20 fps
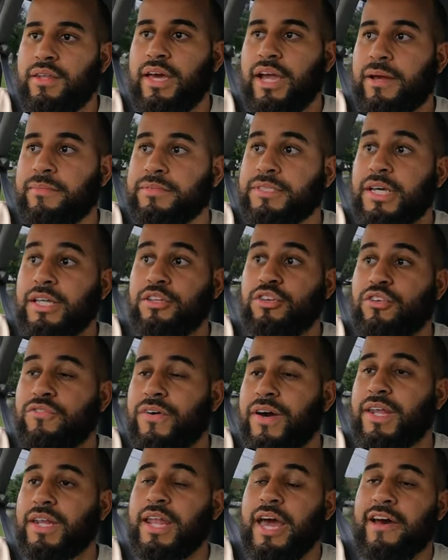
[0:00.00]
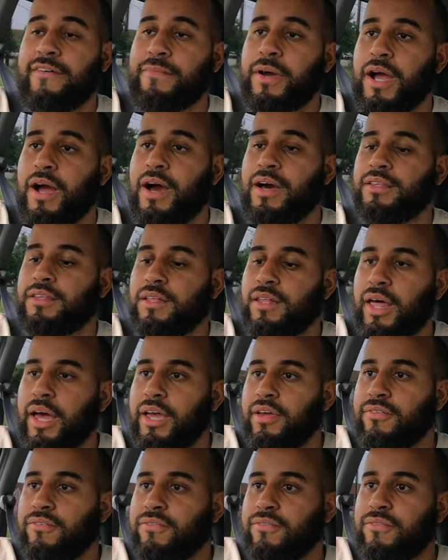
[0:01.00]
Like I'm telling you, if I didn't have my Honda
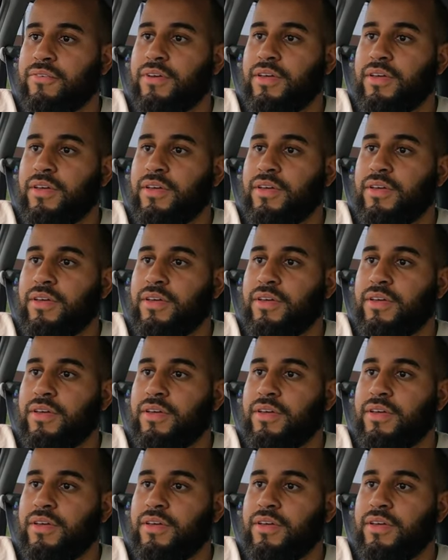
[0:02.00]
Life,